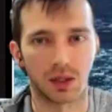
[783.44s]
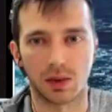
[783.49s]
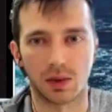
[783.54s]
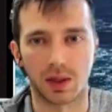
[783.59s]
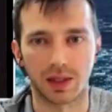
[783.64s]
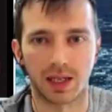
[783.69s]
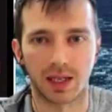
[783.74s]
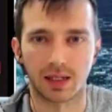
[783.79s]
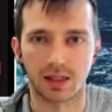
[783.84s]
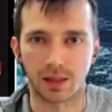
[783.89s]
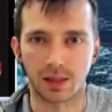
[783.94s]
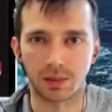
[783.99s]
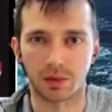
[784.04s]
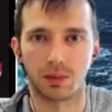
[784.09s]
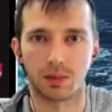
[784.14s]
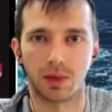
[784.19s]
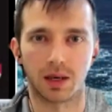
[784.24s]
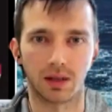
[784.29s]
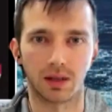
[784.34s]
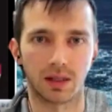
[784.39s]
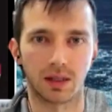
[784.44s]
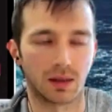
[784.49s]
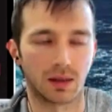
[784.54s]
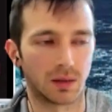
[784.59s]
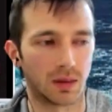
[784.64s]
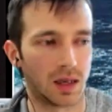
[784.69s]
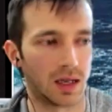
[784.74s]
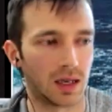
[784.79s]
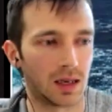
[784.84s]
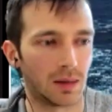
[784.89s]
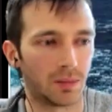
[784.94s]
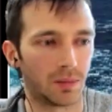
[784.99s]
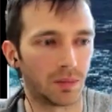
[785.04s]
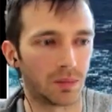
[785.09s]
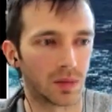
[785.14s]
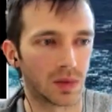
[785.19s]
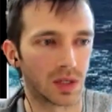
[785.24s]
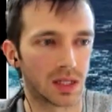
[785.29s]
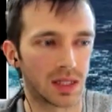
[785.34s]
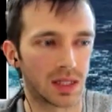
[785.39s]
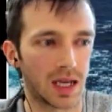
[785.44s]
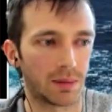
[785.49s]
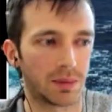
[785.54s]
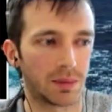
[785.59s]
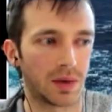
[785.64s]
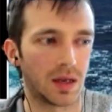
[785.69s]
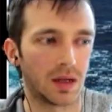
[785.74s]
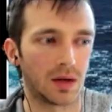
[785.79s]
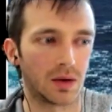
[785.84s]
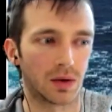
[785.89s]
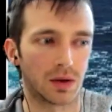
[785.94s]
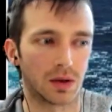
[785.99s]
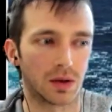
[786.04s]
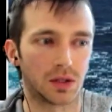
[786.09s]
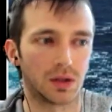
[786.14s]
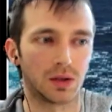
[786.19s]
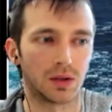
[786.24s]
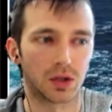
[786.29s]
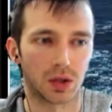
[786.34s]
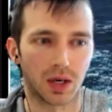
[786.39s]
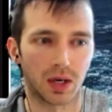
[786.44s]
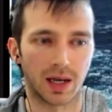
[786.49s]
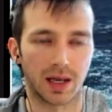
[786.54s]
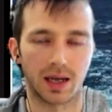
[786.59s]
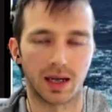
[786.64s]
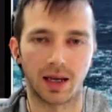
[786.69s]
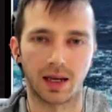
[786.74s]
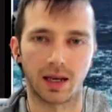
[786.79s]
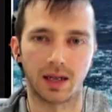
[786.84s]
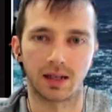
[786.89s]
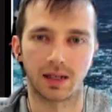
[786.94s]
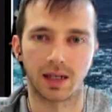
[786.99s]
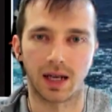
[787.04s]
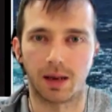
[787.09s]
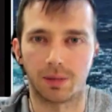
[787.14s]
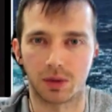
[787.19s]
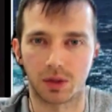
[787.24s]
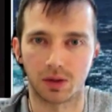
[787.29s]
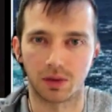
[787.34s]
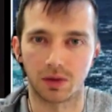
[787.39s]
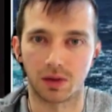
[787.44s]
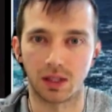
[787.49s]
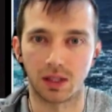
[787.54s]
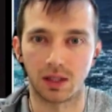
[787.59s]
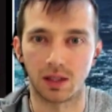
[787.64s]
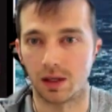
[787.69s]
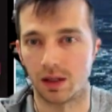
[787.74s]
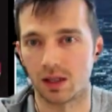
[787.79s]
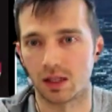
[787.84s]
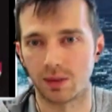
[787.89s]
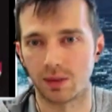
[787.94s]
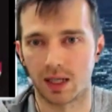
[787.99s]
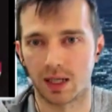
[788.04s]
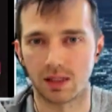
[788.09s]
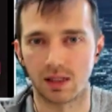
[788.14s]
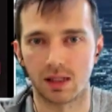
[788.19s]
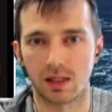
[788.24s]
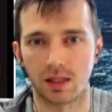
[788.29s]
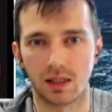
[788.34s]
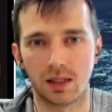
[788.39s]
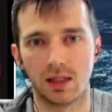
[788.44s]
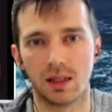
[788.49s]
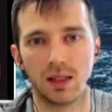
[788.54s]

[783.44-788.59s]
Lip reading: on that conceptual modeling step in order to try and capture the unexpected?